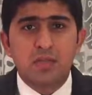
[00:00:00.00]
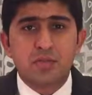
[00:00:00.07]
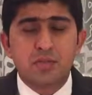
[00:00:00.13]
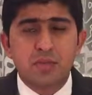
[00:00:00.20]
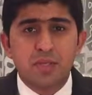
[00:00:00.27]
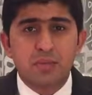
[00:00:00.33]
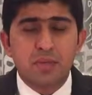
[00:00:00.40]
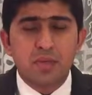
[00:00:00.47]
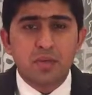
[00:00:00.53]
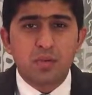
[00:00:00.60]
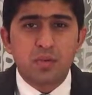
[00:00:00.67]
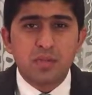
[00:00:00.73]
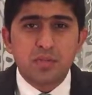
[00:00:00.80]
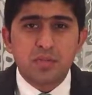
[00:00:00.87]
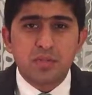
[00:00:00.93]
Today we are
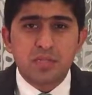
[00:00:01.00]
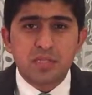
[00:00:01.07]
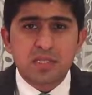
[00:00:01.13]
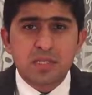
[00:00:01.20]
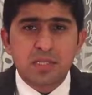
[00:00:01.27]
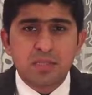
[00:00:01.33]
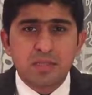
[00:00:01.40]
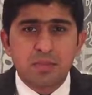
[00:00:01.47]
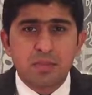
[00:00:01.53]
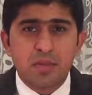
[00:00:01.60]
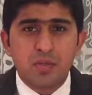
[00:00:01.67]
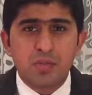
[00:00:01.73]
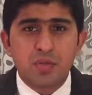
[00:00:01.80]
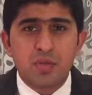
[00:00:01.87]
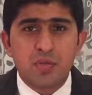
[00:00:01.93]
going to discuss
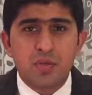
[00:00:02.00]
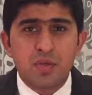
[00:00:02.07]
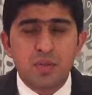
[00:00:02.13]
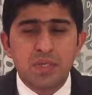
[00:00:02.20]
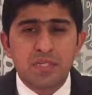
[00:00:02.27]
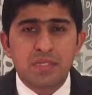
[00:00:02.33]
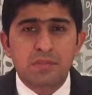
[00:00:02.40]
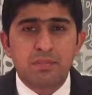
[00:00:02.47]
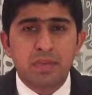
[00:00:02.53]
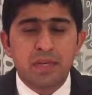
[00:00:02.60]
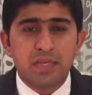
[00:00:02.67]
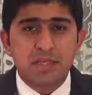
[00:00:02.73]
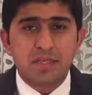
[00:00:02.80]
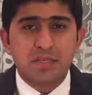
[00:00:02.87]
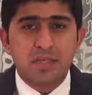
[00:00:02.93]
about
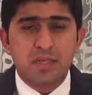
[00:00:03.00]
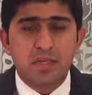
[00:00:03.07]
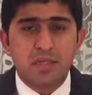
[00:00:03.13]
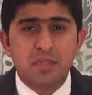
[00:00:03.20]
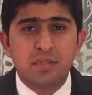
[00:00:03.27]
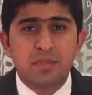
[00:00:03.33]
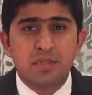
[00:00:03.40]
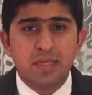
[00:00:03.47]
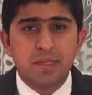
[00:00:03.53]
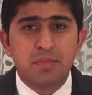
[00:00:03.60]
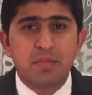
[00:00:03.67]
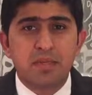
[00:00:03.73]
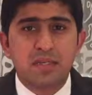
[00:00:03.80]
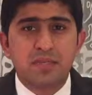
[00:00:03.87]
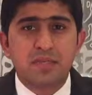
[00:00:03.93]
US-Pakistan
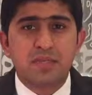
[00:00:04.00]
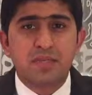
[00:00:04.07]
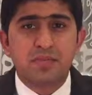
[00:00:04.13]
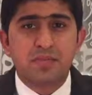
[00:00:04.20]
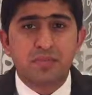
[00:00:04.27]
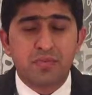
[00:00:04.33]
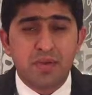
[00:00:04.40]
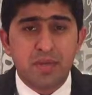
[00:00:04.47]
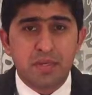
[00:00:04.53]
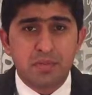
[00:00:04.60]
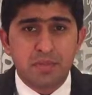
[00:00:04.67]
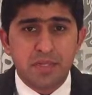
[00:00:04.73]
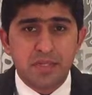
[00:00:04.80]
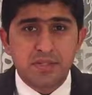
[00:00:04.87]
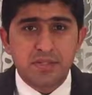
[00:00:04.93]
time-tested
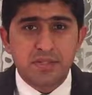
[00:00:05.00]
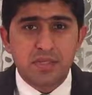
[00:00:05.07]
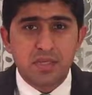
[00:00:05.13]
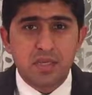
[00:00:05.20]
frenemies.